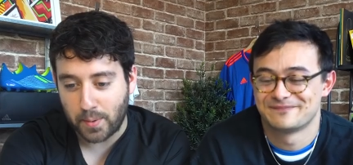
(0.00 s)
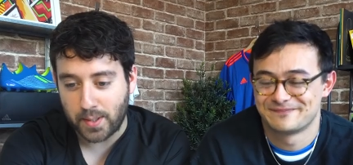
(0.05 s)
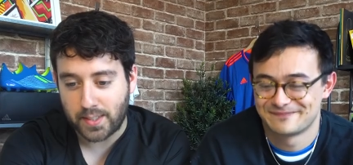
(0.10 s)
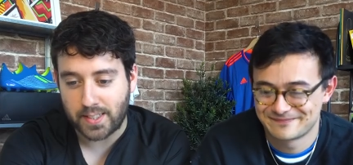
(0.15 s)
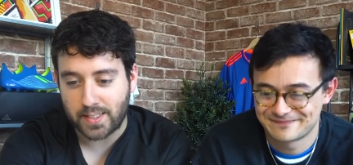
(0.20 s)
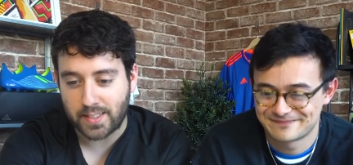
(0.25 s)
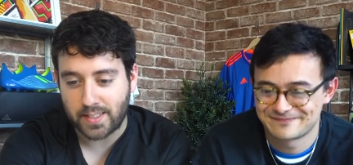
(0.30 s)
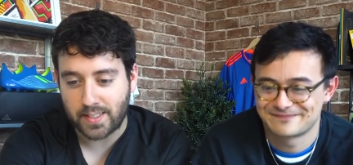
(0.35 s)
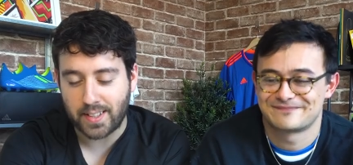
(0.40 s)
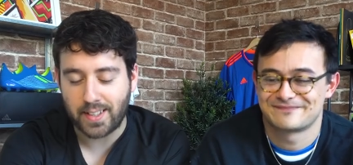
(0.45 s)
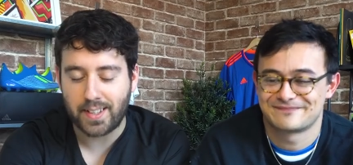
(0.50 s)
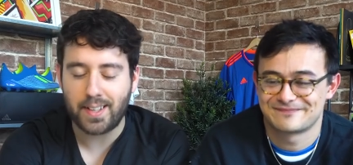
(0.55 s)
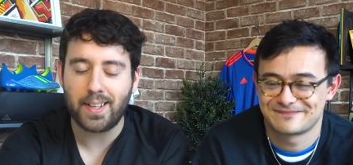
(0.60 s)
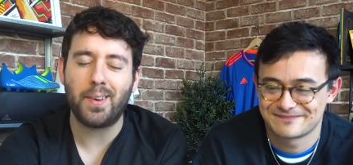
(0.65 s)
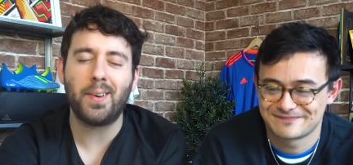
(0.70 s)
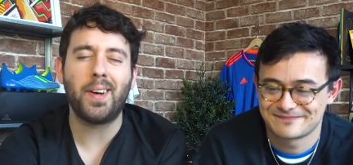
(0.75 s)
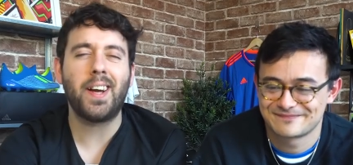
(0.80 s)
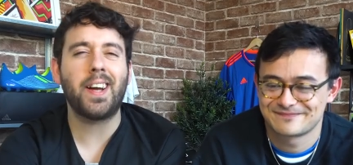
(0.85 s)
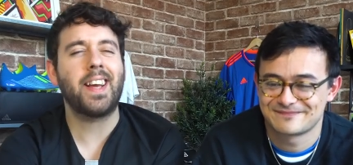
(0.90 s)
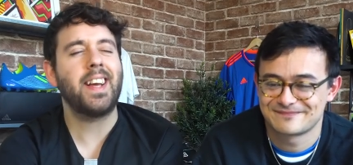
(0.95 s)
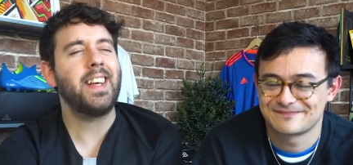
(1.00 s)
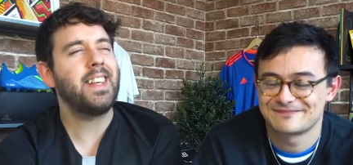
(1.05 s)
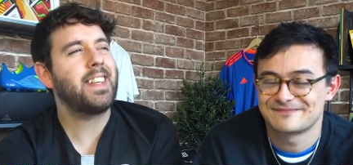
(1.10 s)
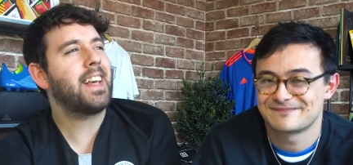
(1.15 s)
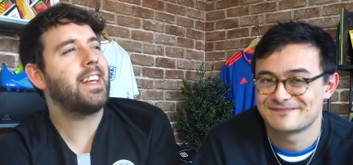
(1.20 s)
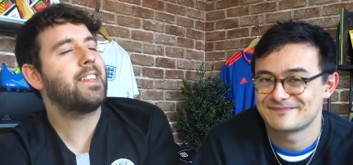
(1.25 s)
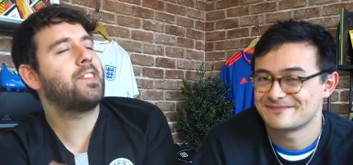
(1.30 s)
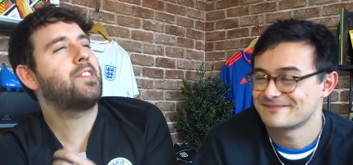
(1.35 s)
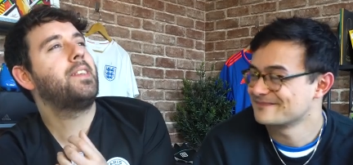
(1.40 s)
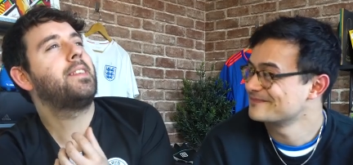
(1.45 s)
Speaker 1: Um, which is you know, I
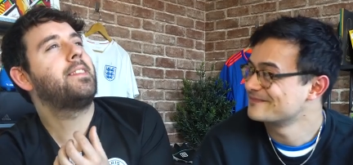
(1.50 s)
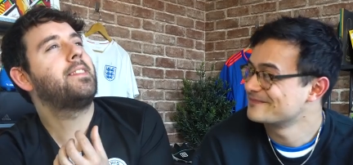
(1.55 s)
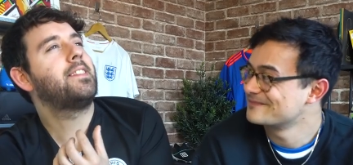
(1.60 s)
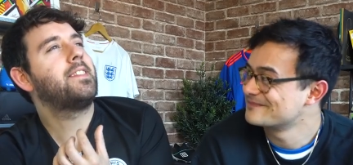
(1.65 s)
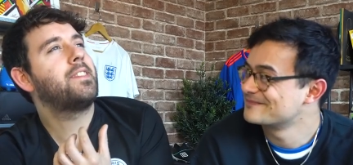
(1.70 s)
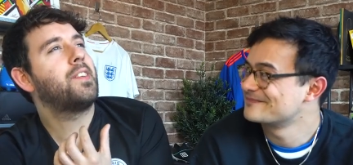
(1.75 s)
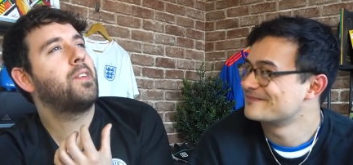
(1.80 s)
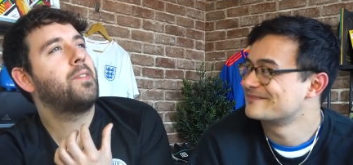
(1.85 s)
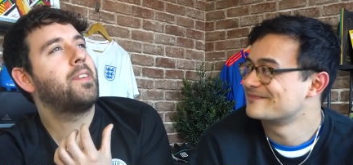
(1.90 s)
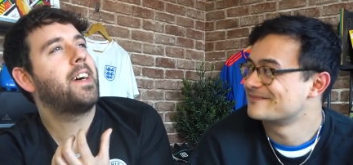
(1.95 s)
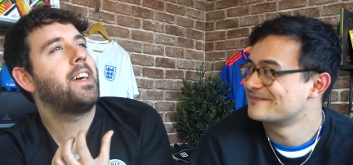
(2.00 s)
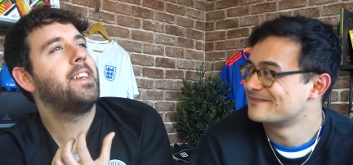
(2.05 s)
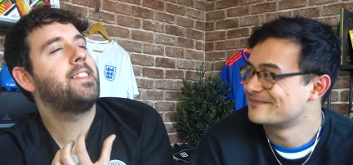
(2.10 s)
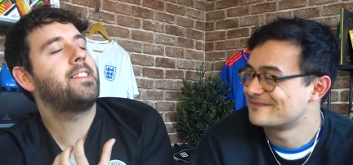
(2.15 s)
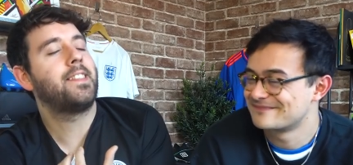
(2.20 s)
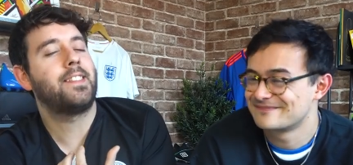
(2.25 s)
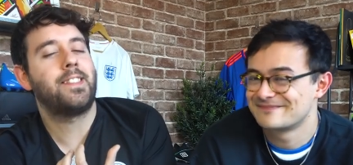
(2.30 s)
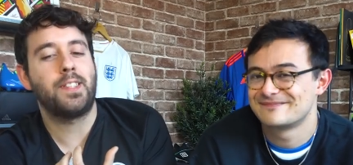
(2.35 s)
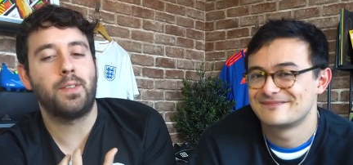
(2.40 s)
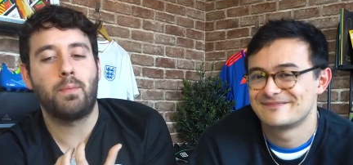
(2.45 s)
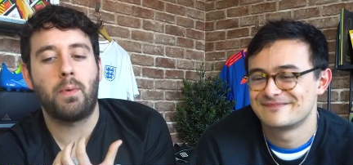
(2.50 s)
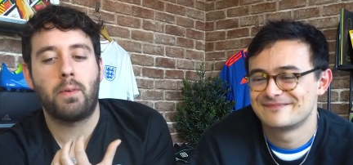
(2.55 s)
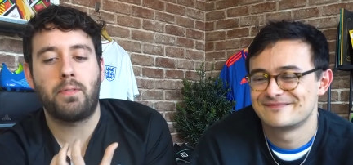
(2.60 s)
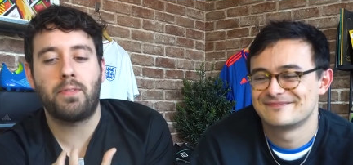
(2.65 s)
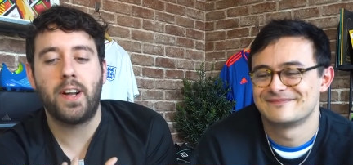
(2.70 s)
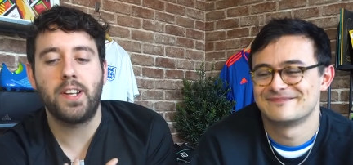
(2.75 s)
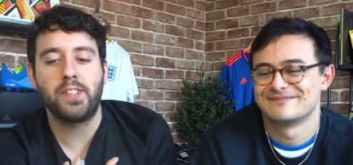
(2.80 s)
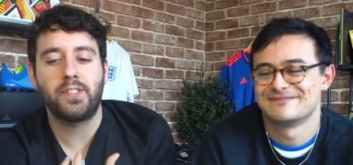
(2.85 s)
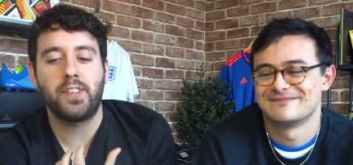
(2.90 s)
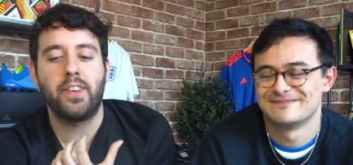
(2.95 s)
guess it's so nice to see some
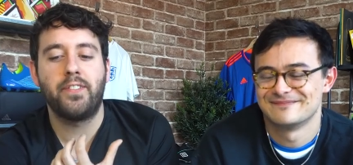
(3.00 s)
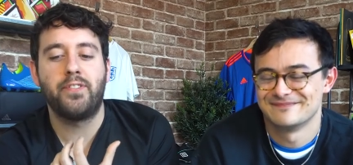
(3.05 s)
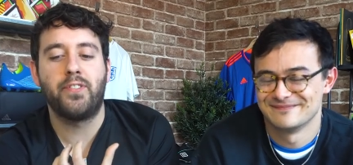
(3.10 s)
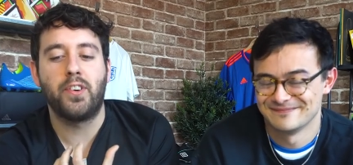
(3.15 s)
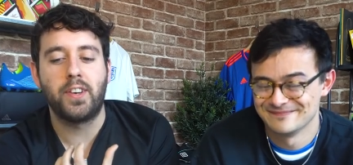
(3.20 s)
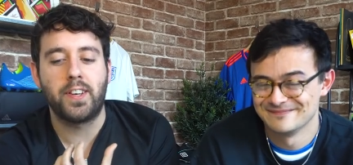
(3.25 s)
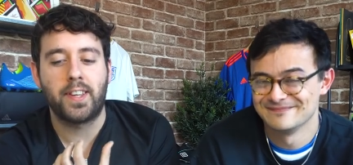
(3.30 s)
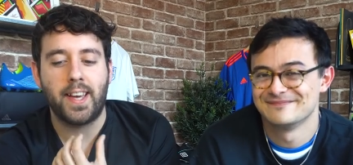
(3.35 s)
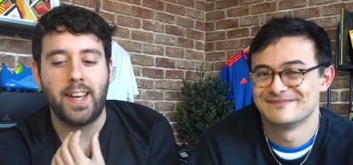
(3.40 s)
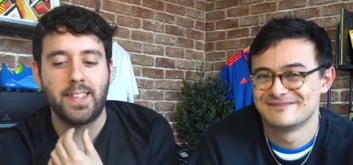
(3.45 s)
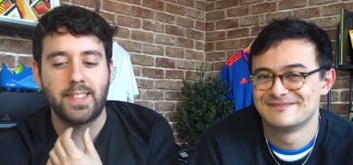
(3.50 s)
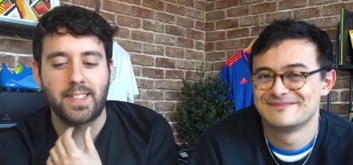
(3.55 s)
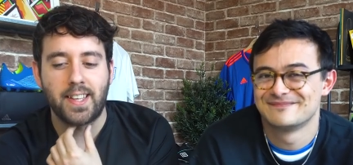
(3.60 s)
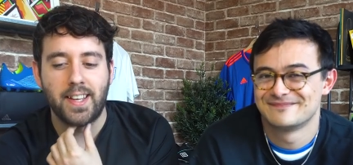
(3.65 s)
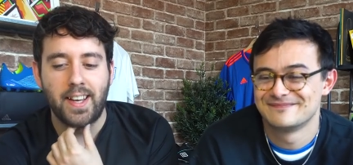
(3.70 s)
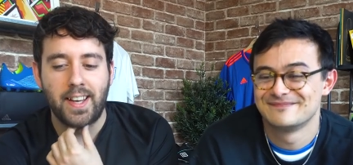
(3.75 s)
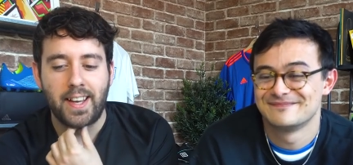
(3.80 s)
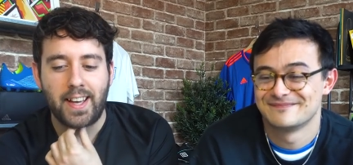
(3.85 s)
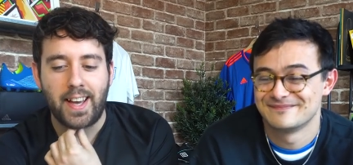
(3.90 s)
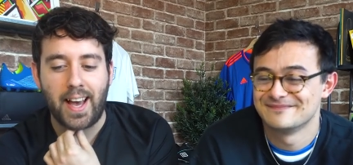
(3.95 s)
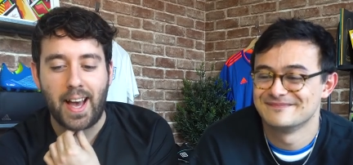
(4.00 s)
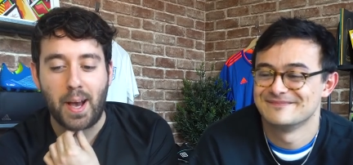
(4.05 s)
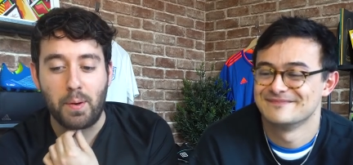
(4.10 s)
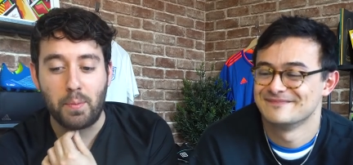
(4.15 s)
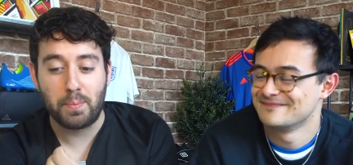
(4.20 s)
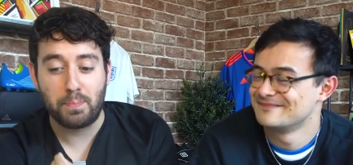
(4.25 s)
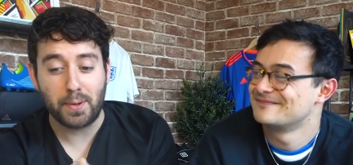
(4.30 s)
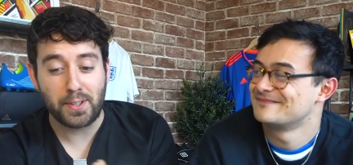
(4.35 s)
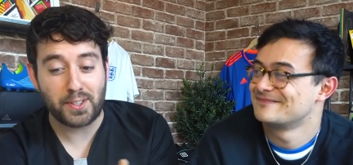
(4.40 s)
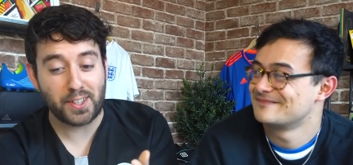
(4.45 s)
refreshing, fun mm. kits. Uh,
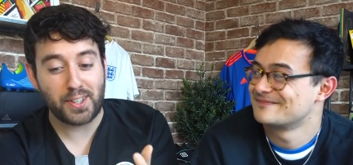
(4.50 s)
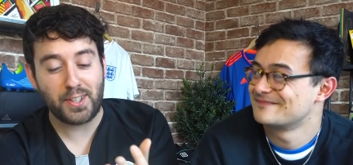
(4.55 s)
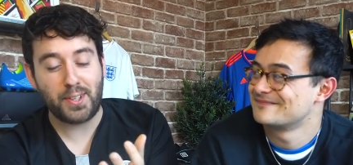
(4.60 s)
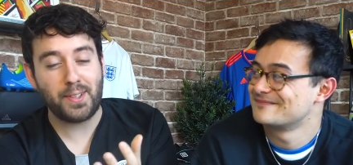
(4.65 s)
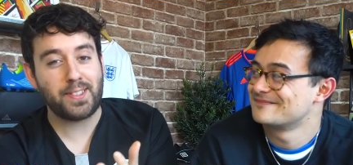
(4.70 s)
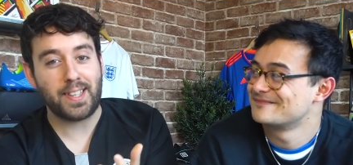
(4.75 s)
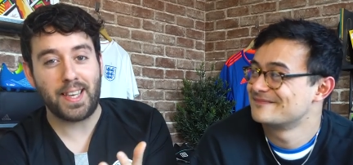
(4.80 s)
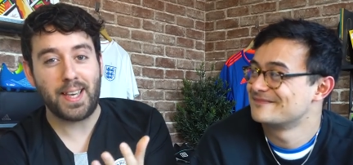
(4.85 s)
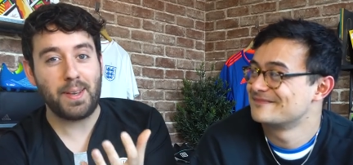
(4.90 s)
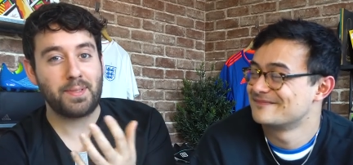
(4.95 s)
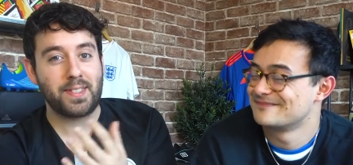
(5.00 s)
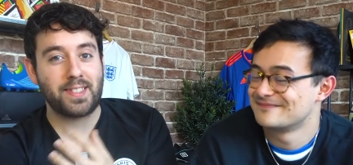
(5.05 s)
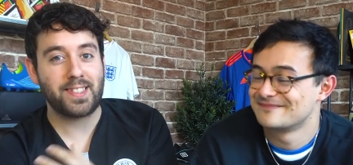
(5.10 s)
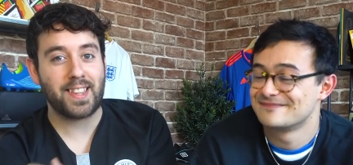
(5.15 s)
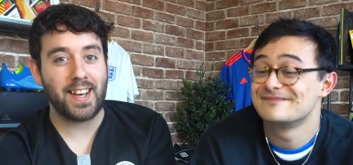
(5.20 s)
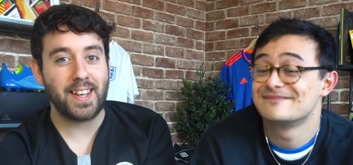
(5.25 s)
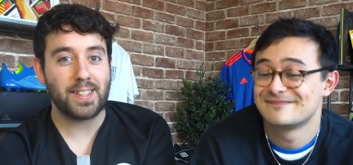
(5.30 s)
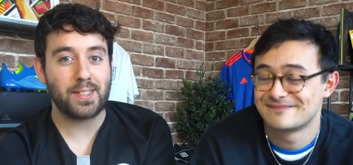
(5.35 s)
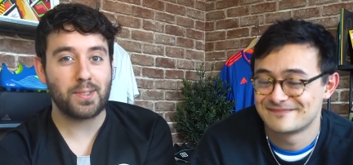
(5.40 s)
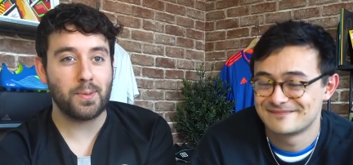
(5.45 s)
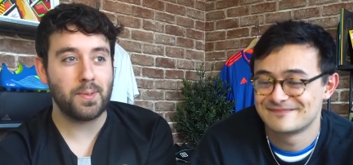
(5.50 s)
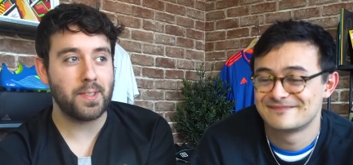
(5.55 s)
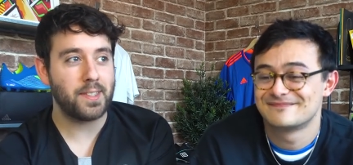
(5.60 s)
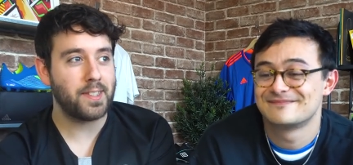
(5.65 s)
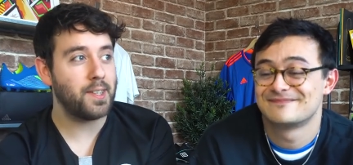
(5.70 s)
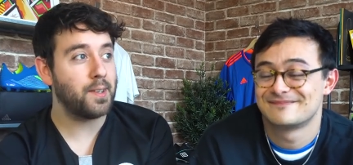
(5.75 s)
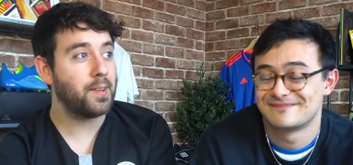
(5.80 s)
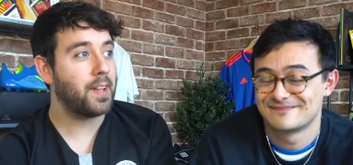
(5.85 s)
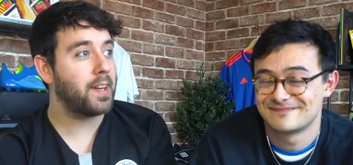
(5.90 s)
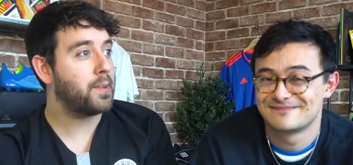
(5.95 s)
mm. A bunch of new teams. It's like so
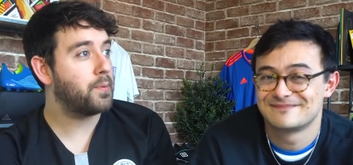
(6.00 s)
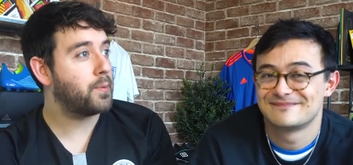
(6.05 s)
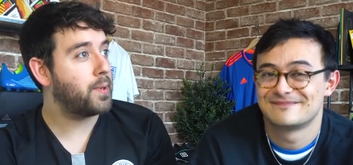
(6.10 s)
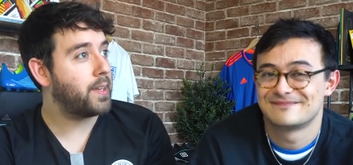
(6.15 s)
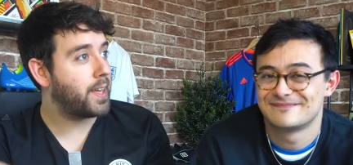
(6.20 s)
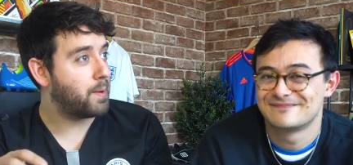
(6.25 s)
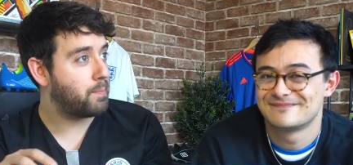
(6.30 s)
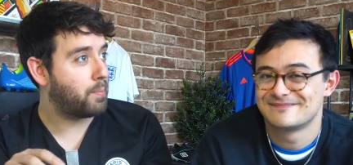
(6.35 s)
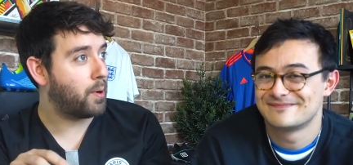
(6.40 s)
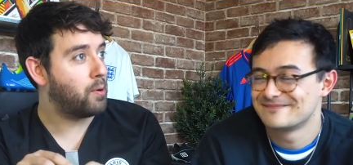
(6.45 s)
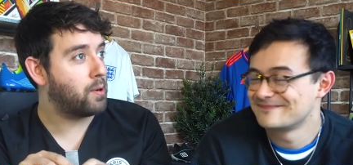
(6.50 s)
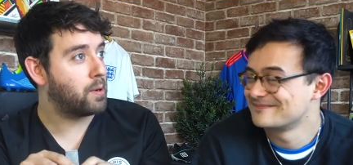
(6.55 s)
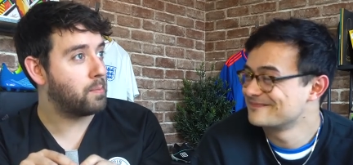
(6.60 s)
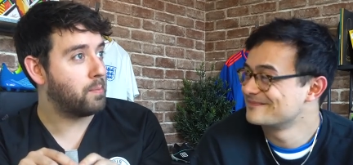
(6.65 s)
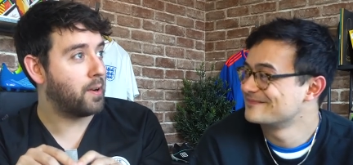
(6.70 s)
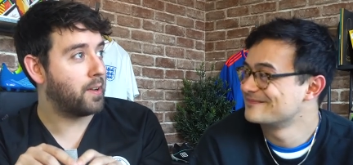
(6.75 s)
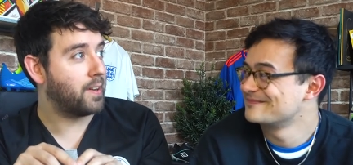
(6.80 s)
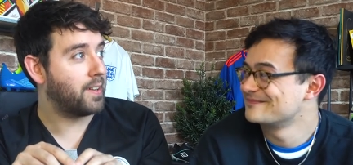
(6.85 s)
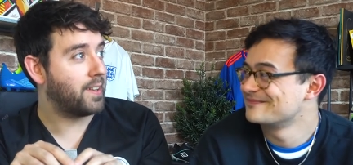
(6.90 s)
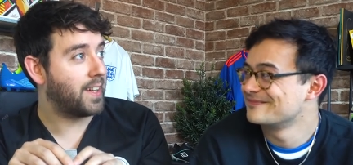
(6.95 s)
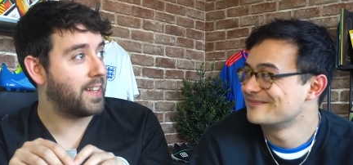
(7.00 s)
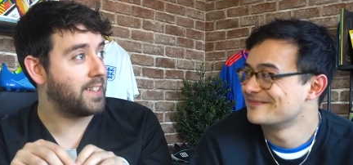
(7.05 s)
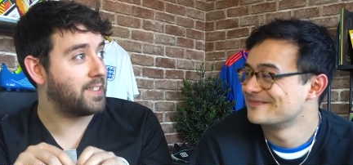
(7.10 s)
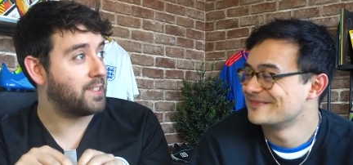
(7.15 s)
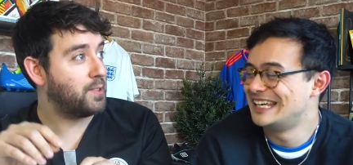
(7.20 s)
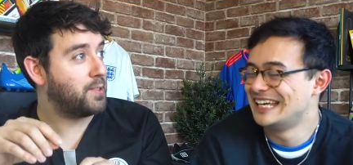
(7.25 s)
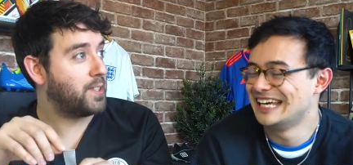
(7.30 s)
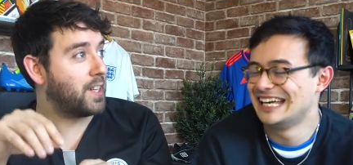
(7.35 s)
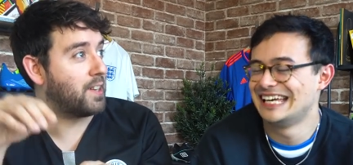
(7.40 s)
you know, like when you get Pokemon and like it's a new